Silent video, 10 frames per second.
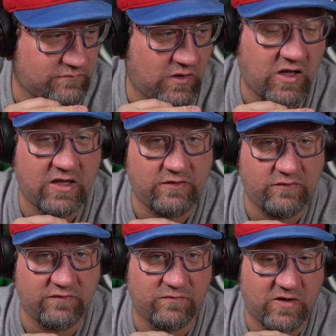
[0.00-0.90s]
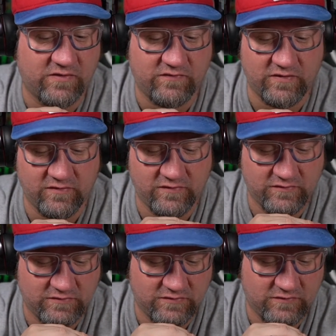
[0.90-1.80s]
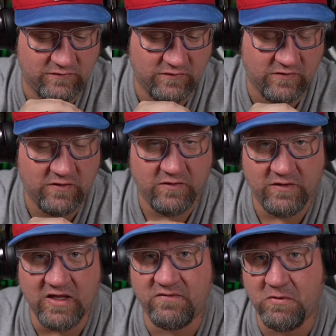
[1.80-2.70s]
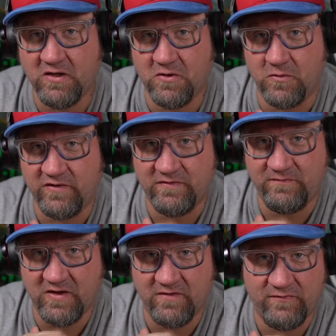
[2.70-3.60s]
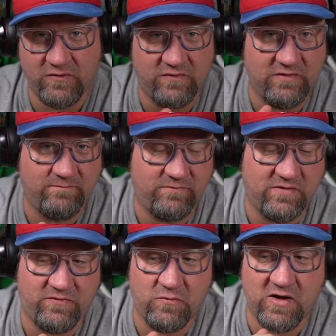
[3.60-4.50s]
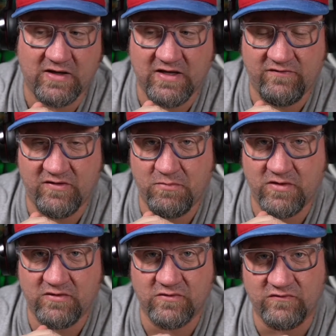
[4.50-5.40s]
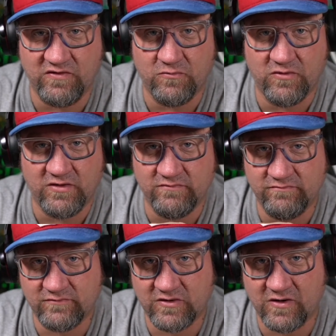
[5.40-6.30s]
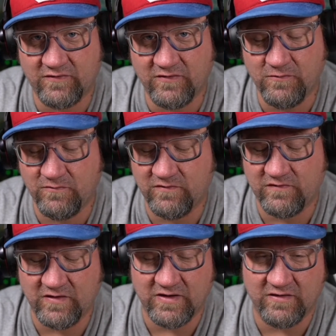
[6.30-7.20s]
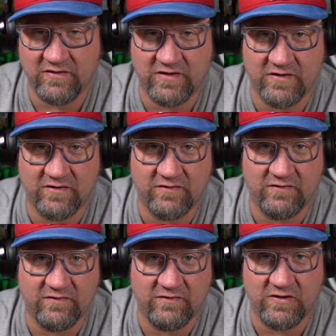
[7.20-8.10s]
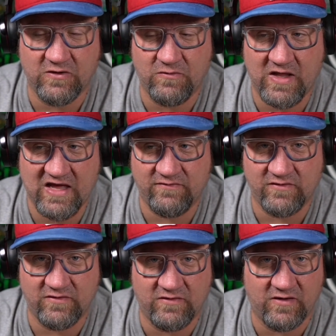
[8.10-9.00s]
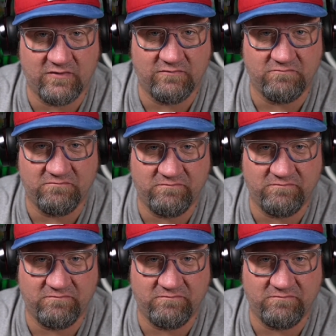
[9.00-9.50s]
Ah, you just watched it. Yeah, speaking of which, if you want to catch up on your G1 cartoons and you don't have it on